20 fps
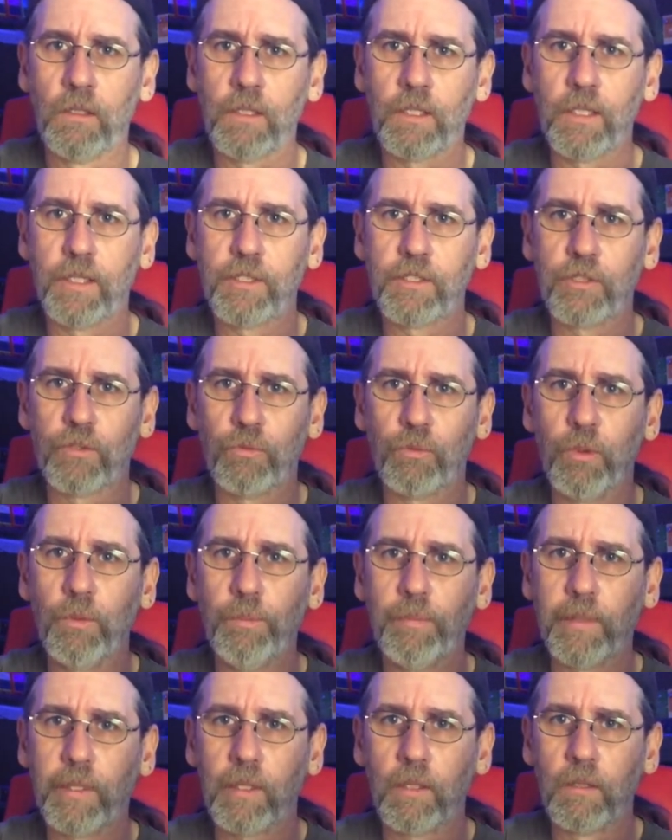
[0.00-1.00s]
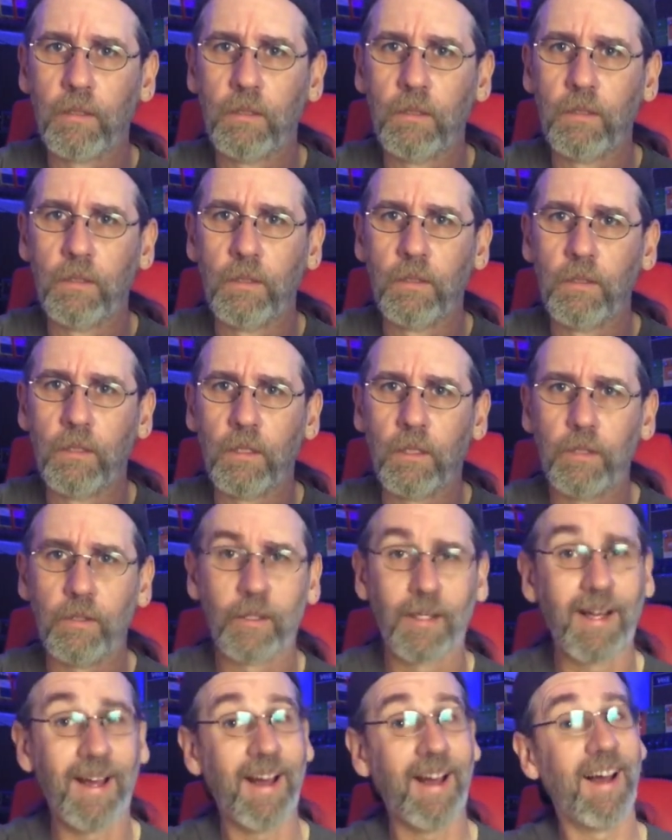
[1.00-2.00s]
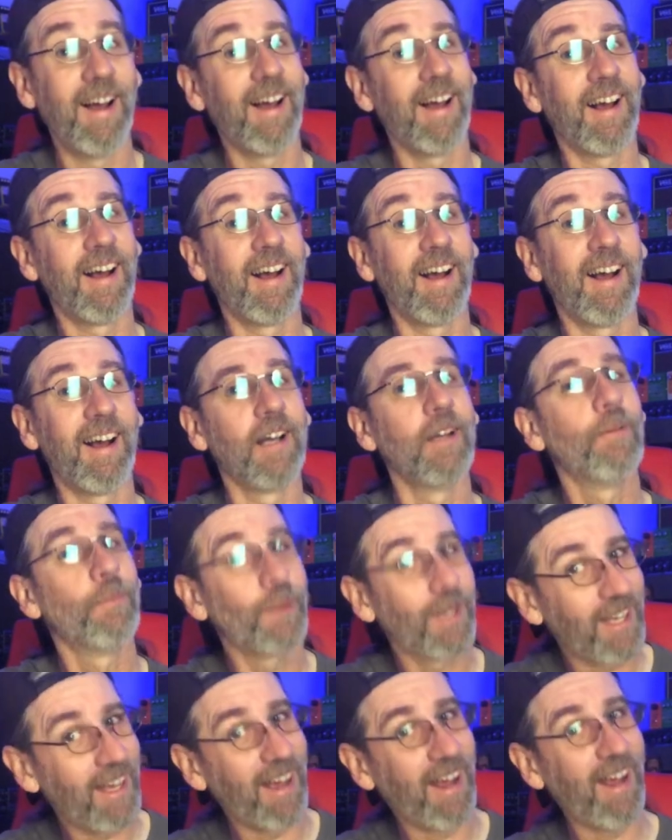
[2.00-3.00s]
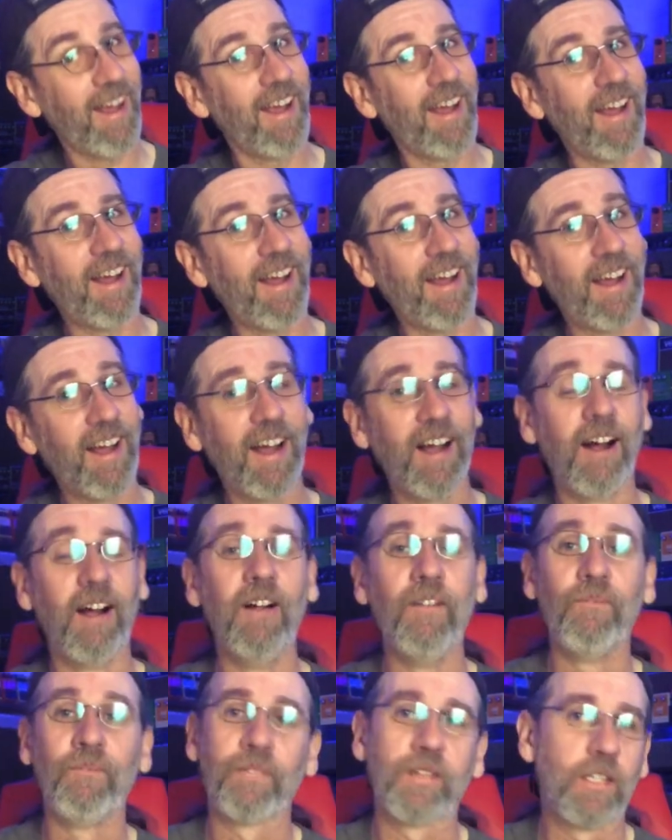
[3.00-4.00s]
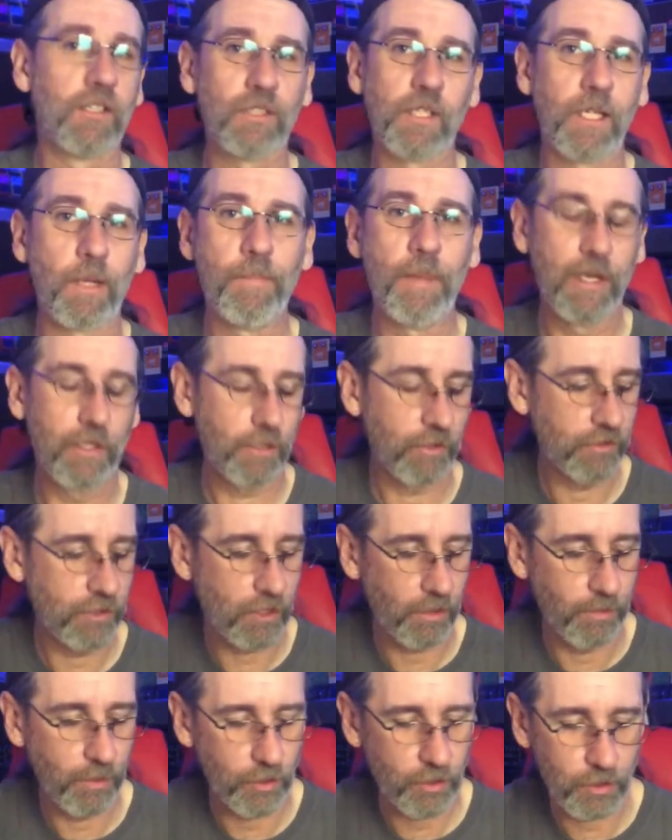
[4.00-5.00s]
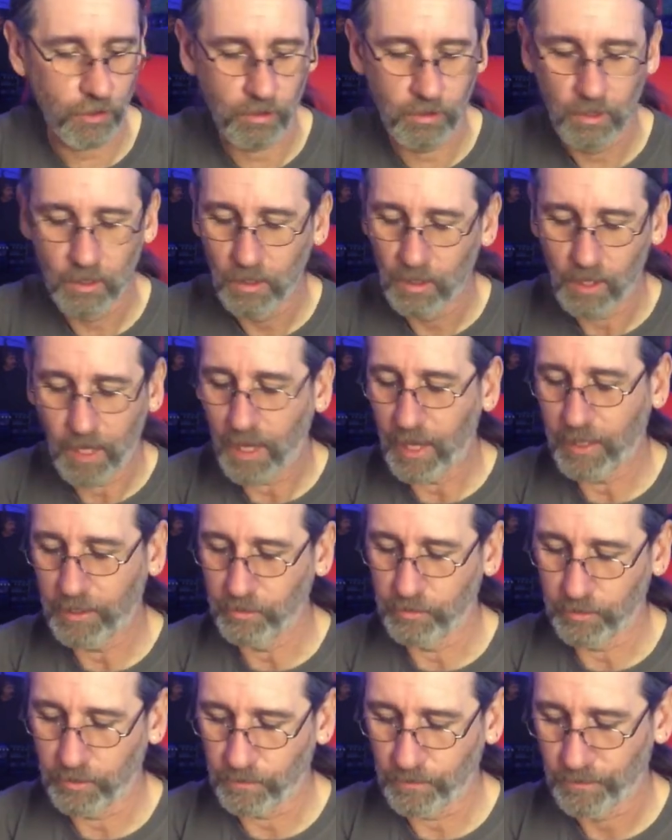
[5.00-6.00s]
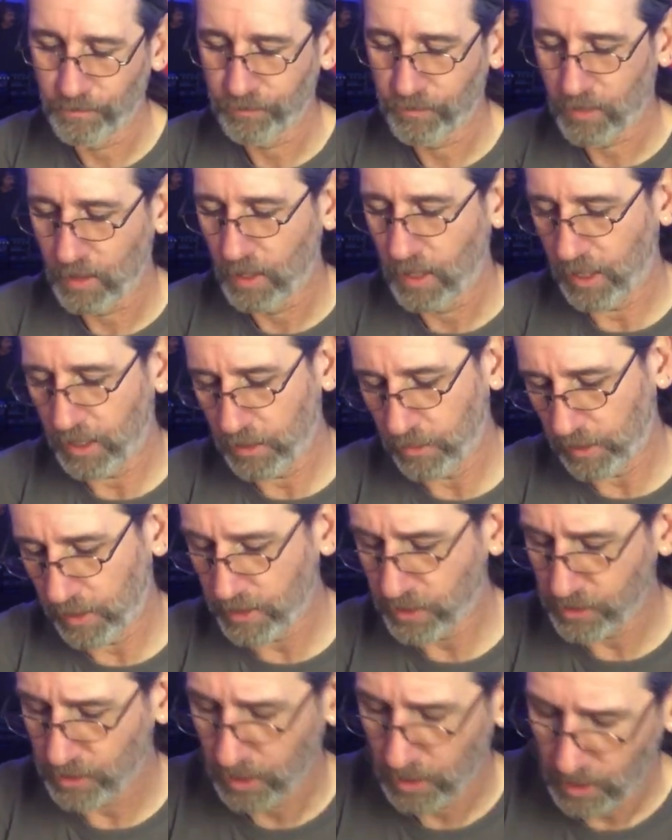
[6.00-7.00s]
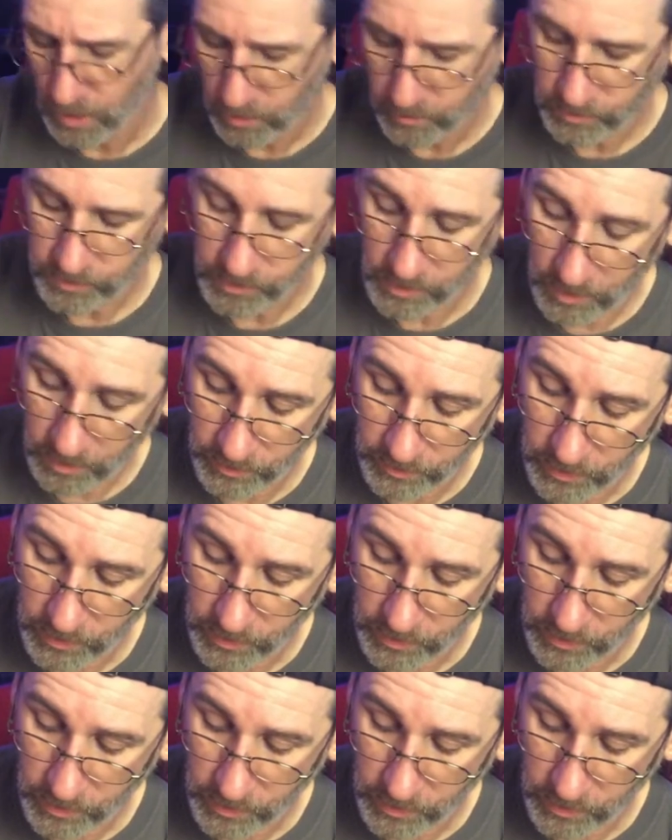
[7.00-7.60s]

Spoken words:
it's a root beer. And they're like, ha-ha! I'm like, ha-ha! It's like a Mentos commercial. I don't know. Anyways, let's say on the